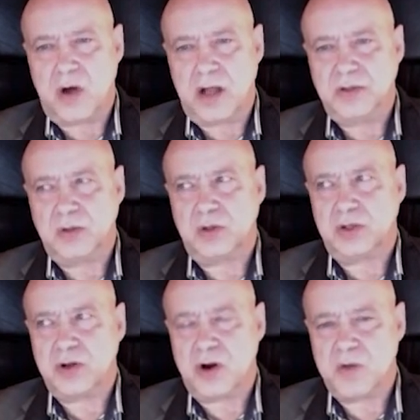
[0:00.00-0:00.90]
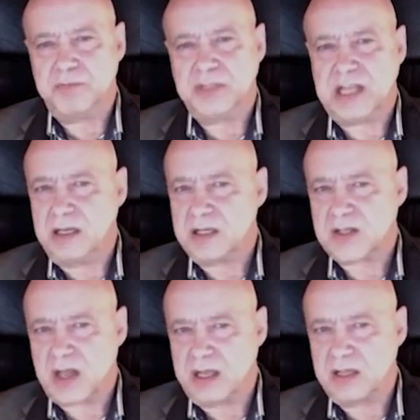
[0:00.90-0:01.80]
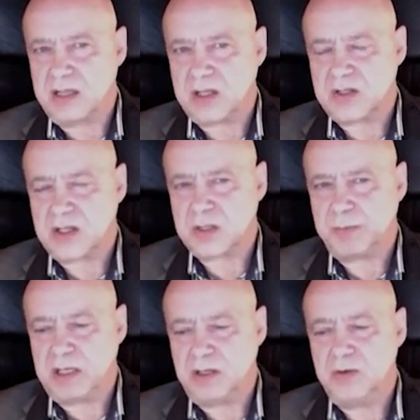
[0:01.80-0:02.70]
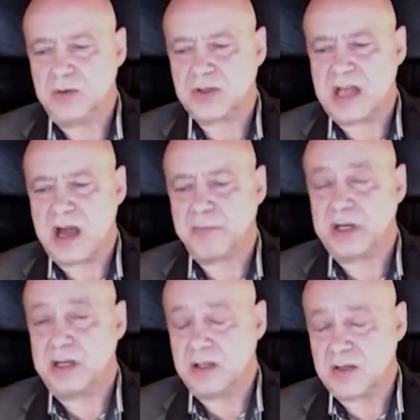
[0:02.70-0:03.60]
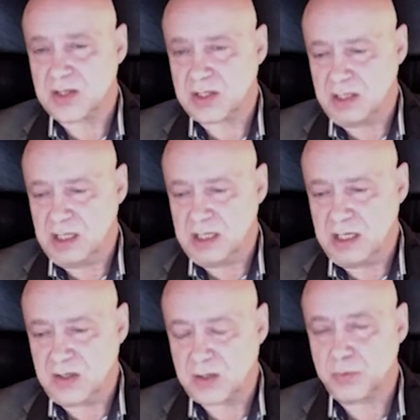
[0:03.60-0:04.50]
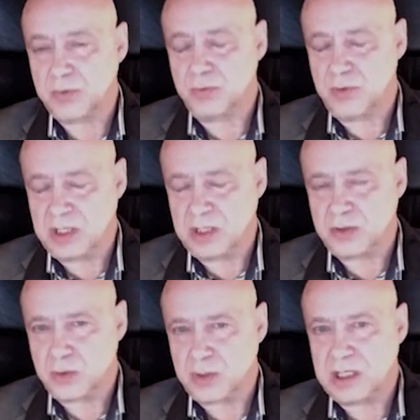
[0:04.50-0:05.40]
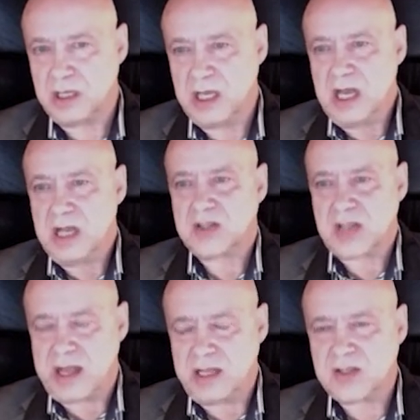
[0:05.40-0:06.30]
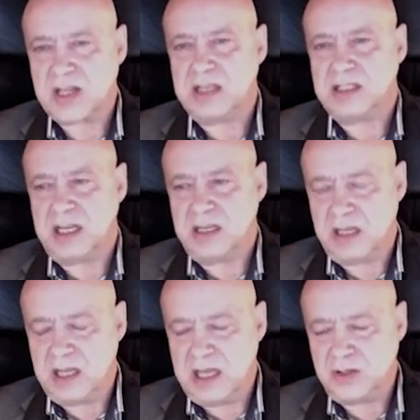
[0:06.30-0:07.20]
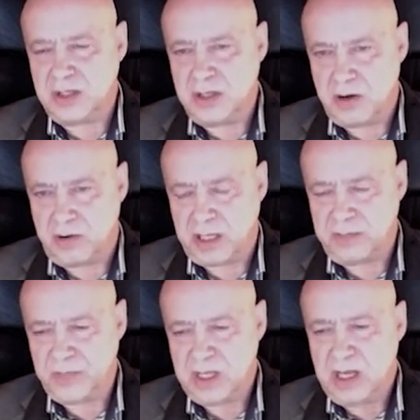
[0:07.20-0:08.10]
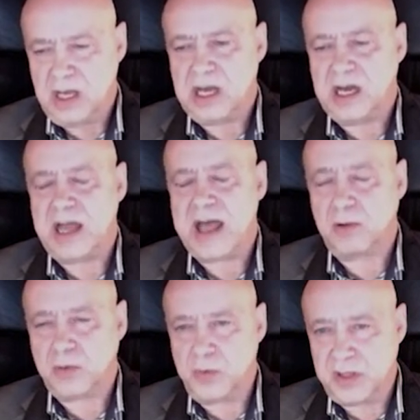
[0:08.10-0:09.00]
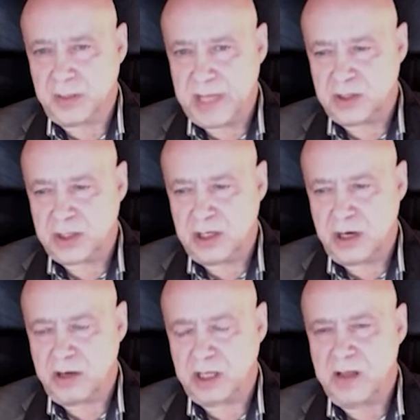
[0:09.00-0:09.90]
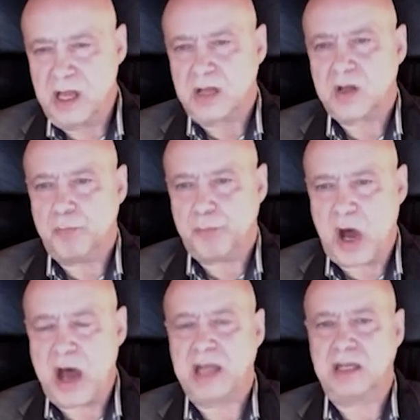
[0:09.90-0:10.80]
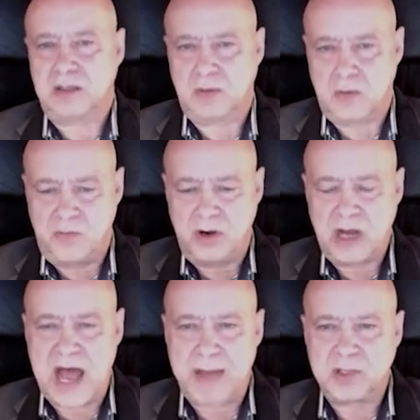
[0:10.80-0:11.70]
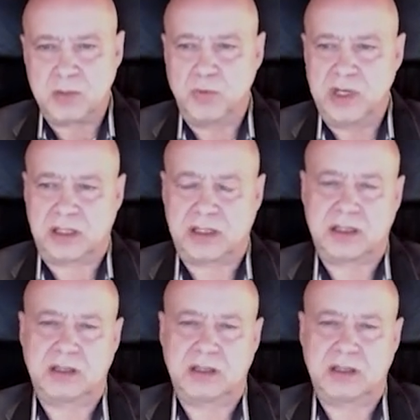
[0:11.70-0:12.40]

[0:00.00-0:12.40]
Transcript: not the term data science as it's being used now, but it is really truly science and data engineering, algorithm engineering combined, overlapped with